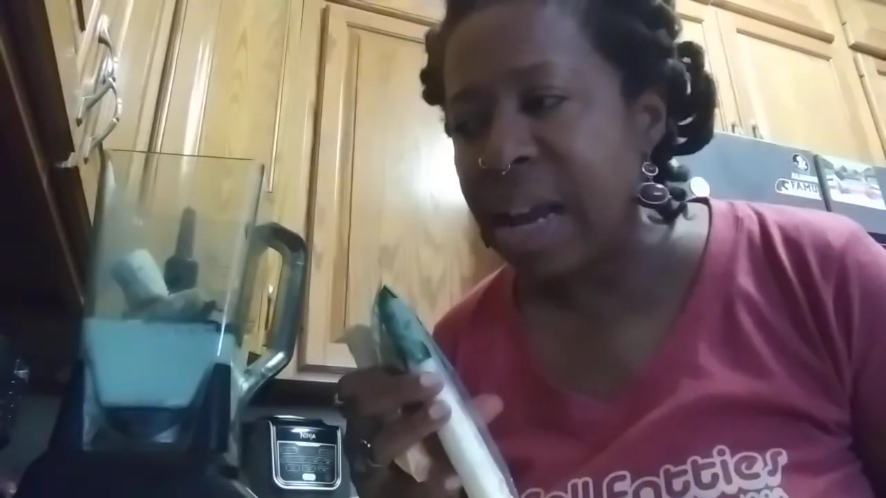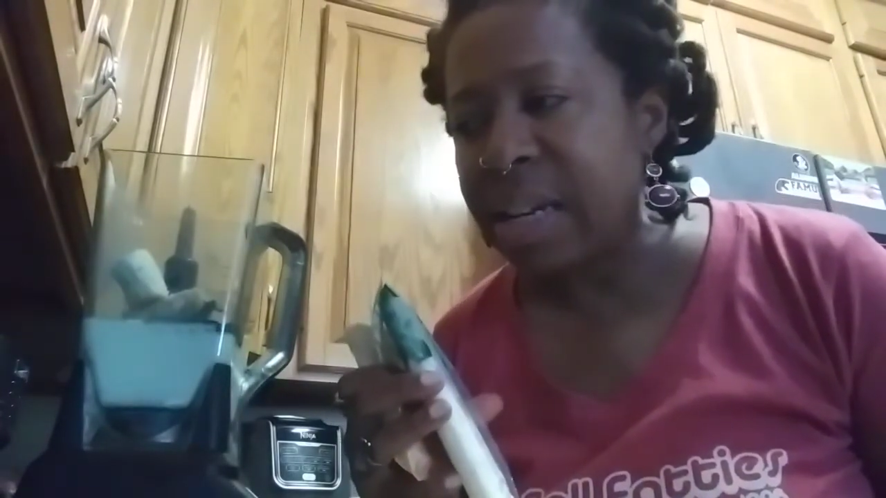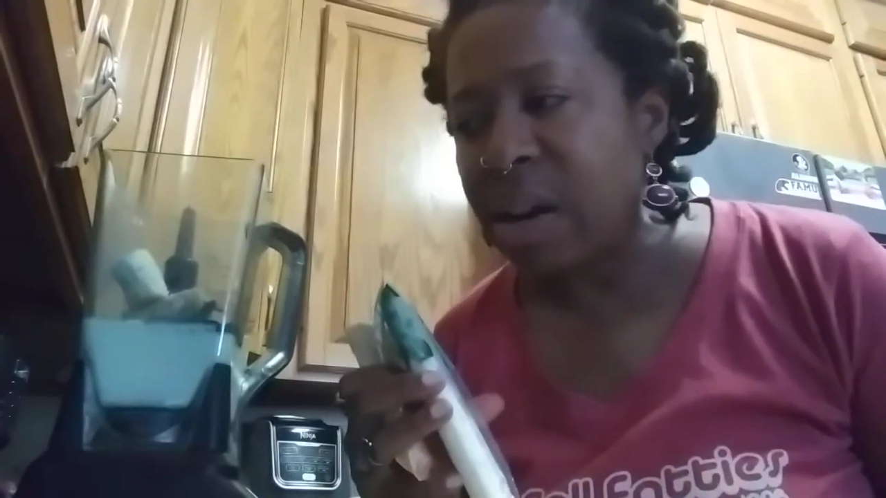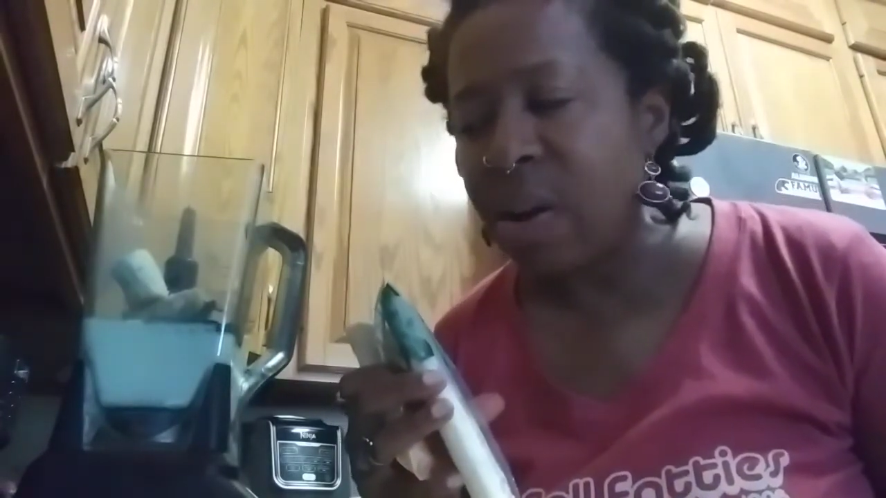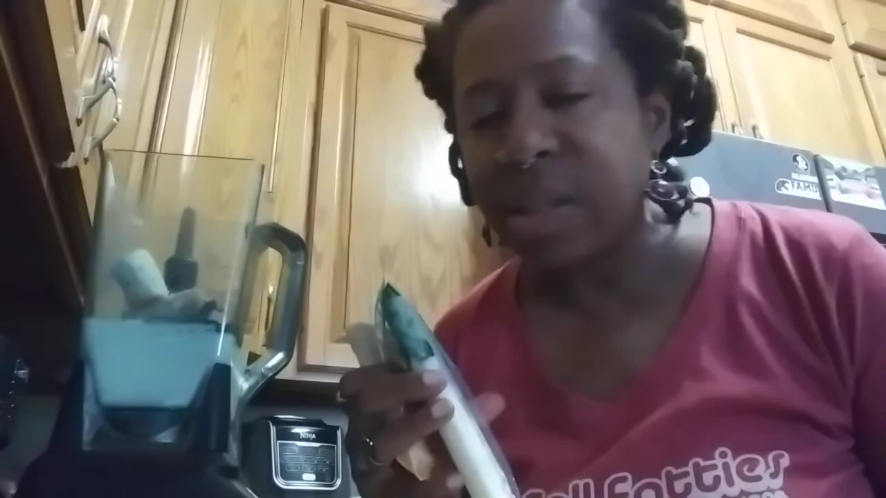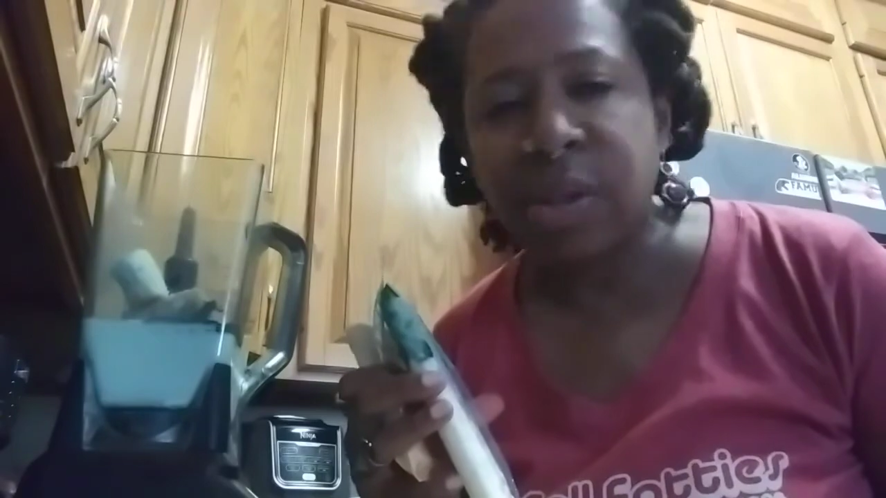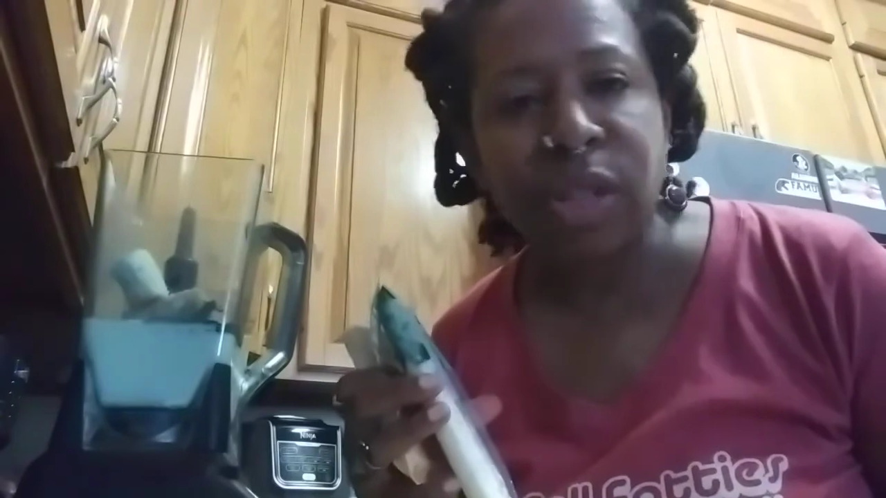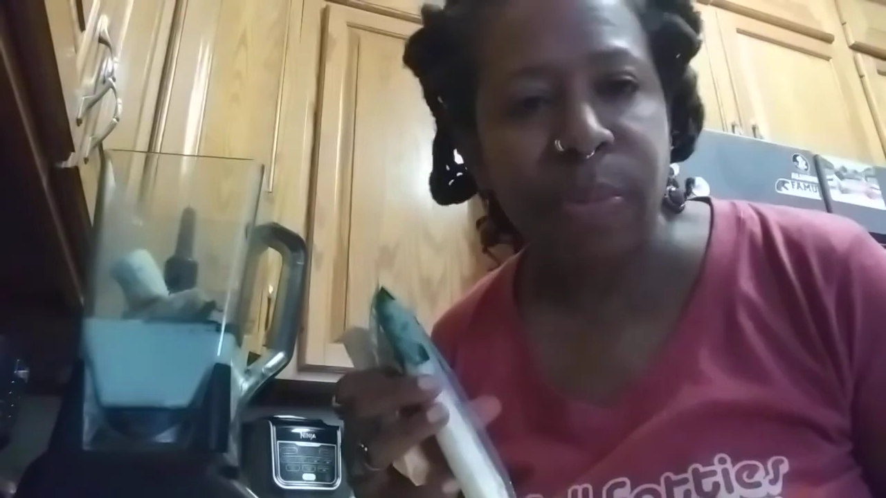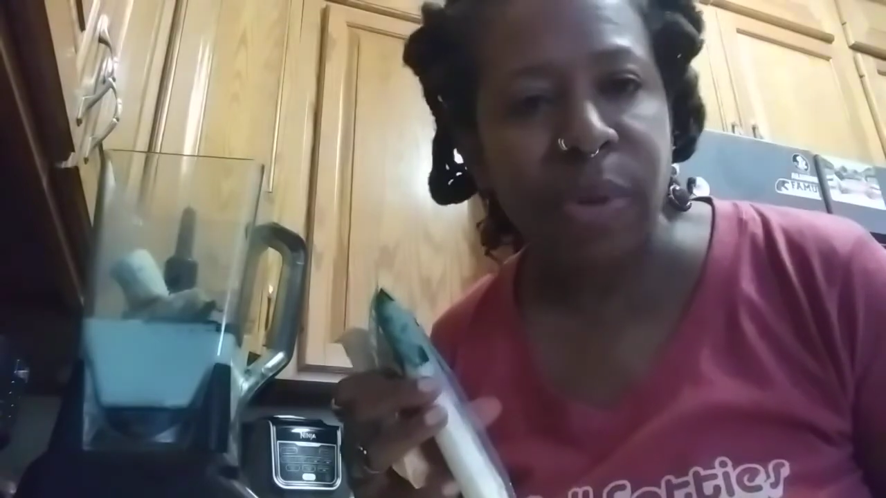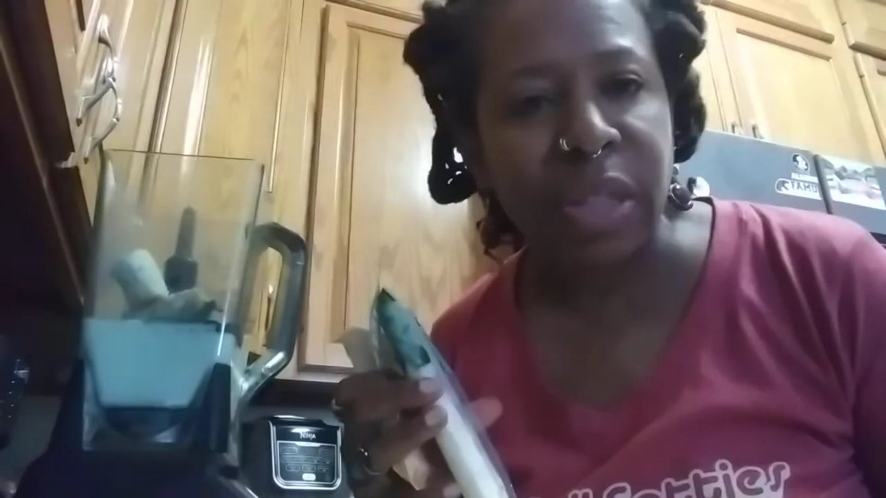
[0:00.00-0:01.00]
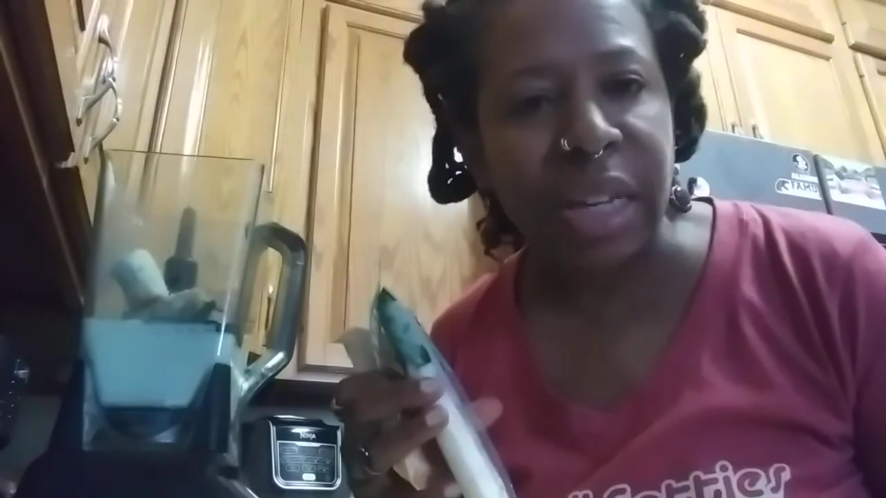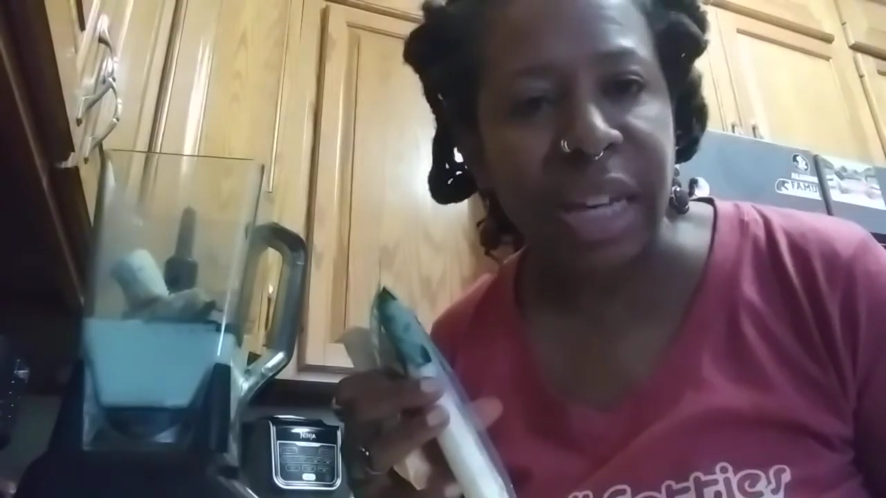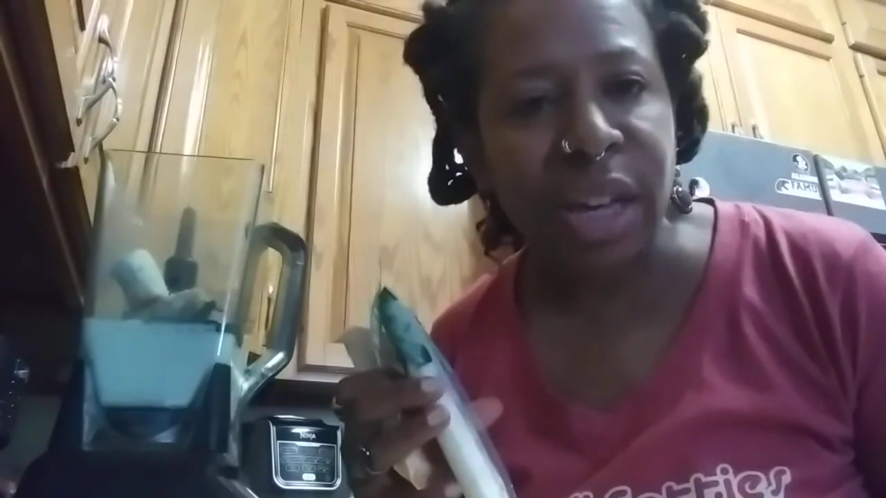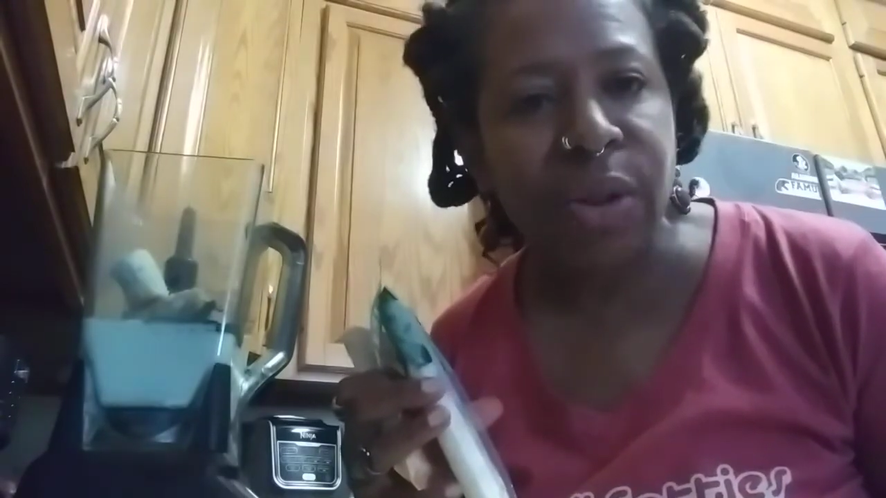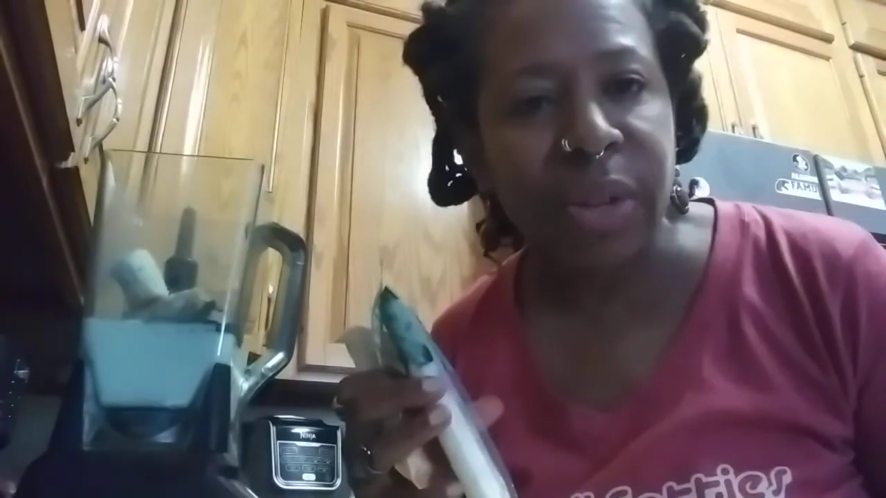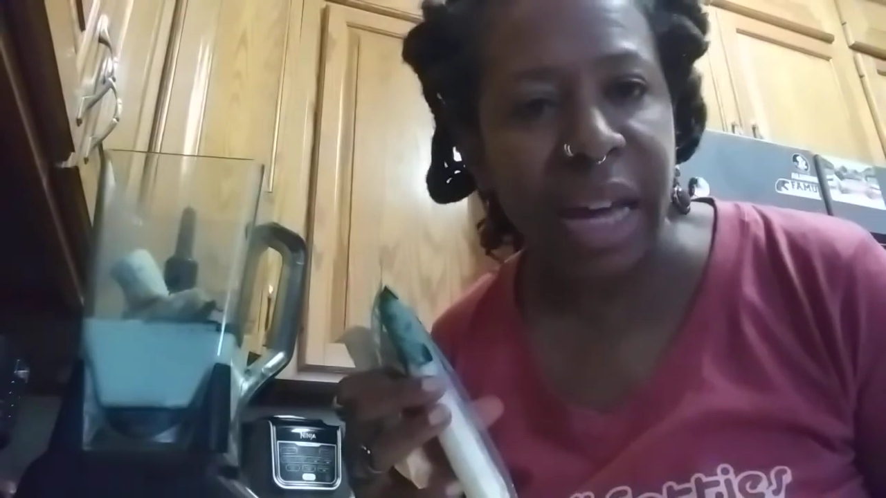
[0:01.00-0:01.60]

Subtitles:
and it also is supposed to kill